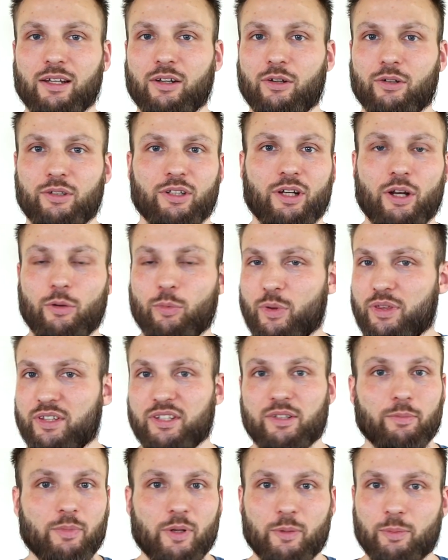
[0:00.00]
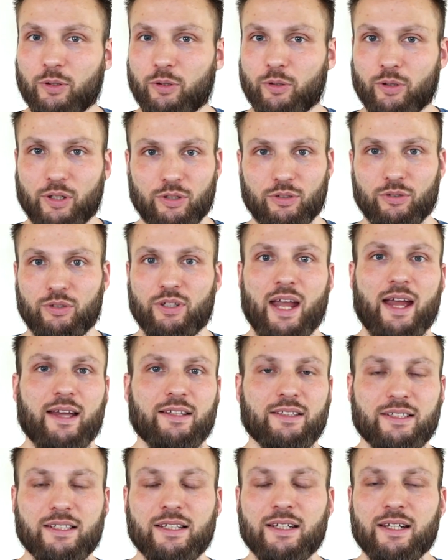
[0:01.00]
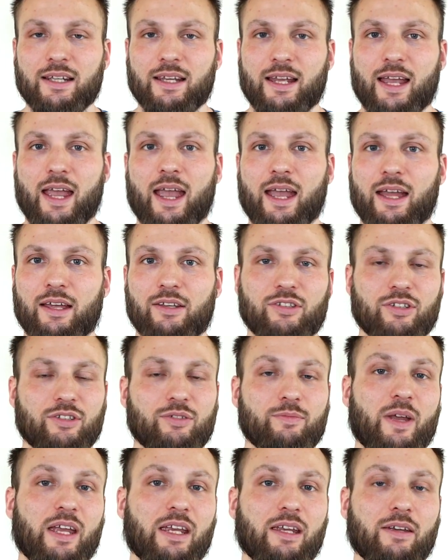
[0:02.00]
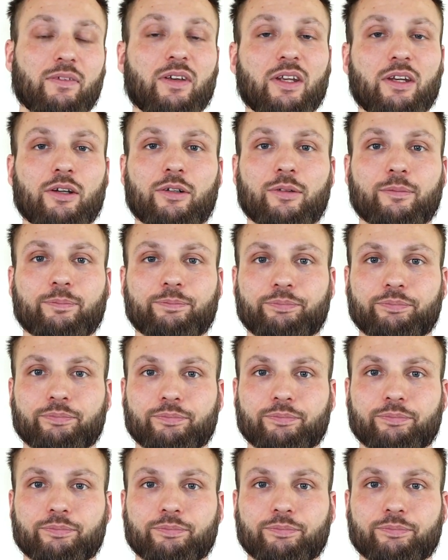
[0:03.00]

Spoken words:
coordinate with some people who can do dance and just make a video.